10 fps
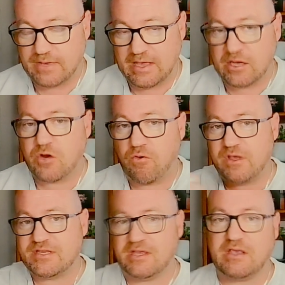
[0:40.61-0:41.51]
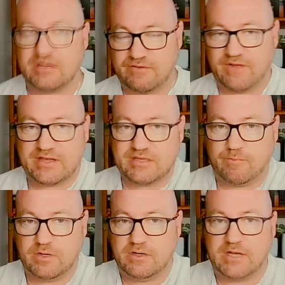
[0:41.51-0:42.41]
increasing its
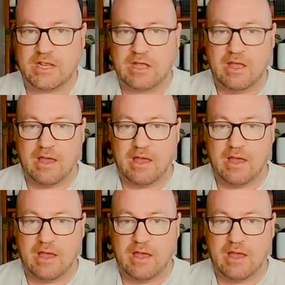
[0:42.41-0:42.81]
flexibility